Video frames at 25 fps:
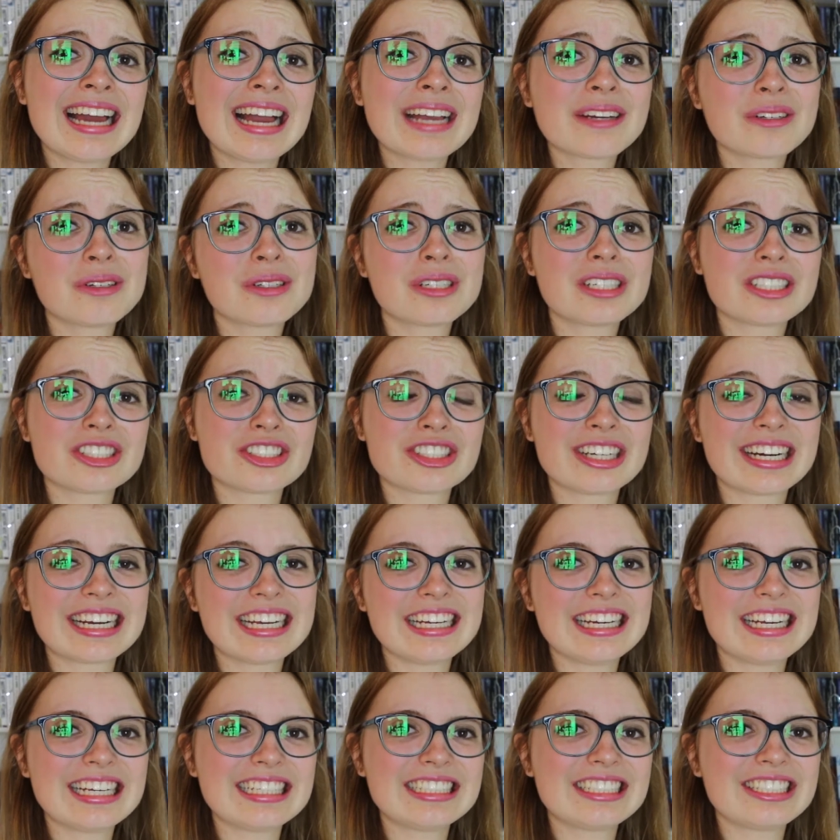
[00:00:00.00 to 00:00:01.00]
I caught a
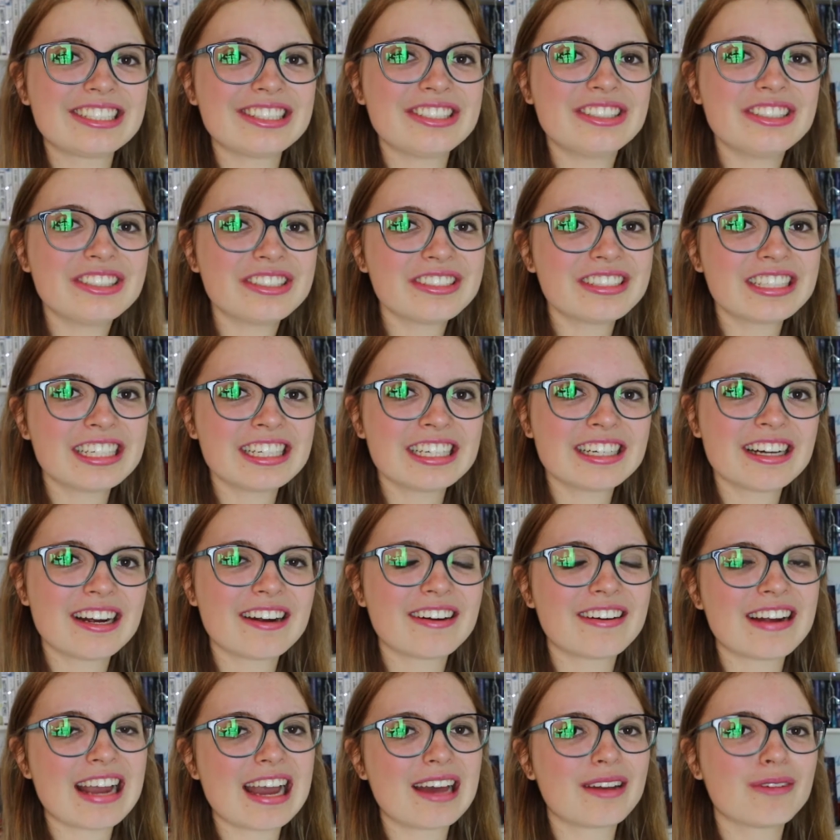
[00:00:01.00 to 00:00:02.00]
train into uni
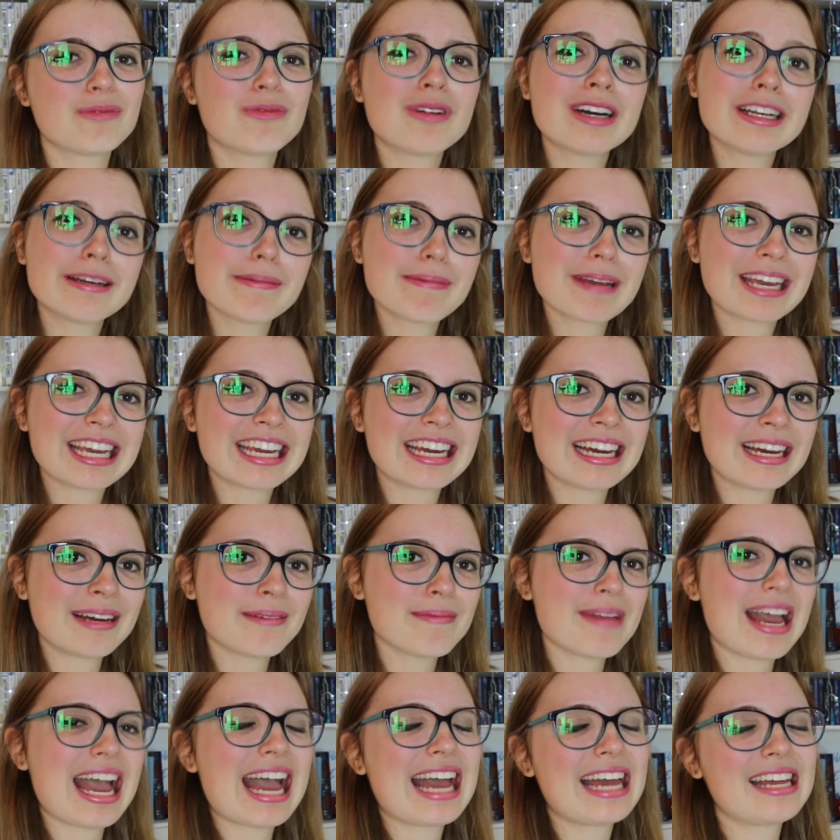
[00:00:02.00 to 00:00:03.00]
around 1
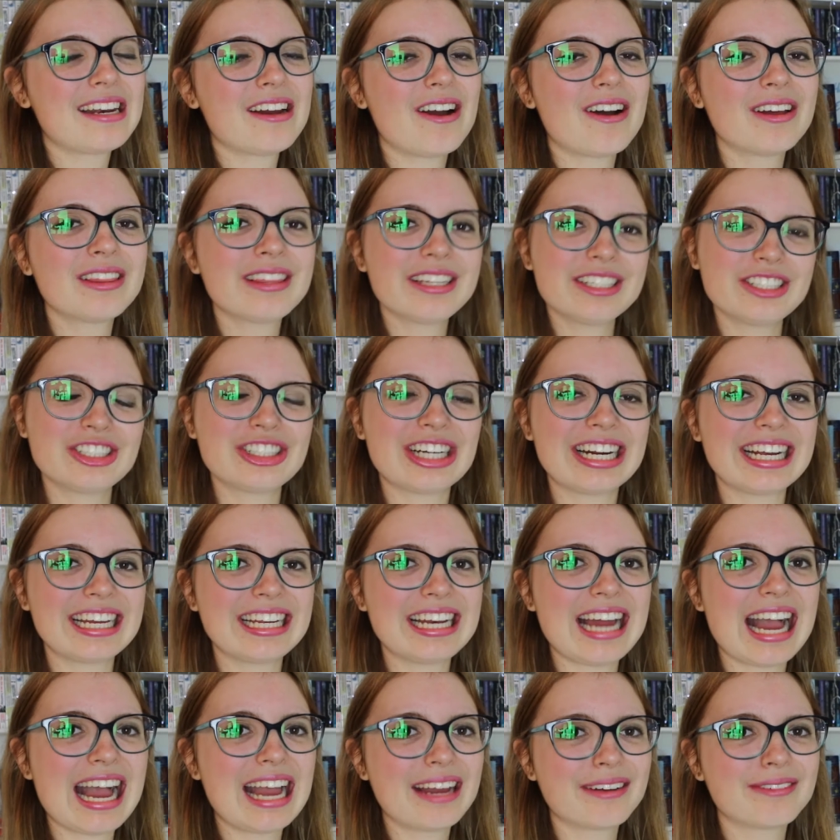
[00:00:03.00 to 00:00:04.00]
p.m. and on the
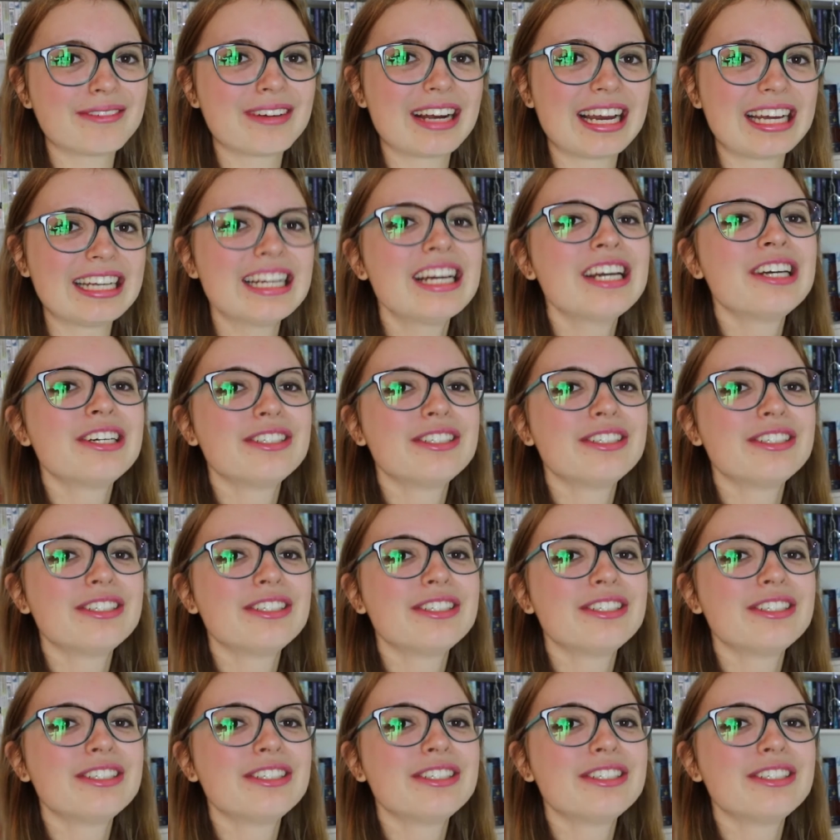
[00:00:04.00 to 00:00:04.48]
train I read